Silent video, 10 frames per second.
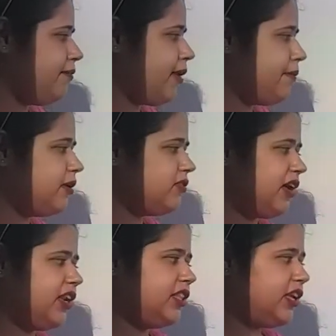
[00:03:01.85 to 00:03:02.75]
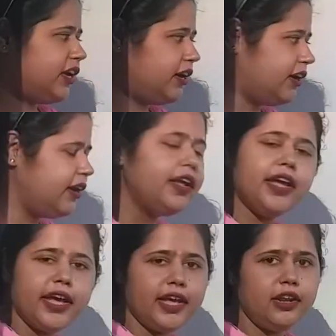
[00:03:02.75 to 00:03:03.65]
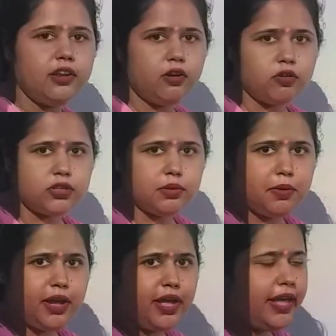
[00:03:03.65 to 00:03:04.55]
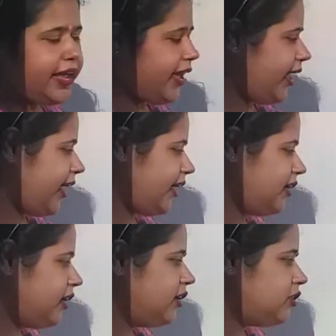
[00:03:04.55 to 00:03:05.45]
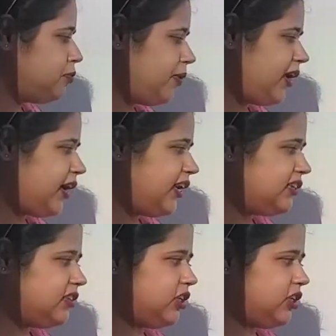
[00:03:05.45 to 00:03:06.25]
members are there in Lok Sabha and Speaker is the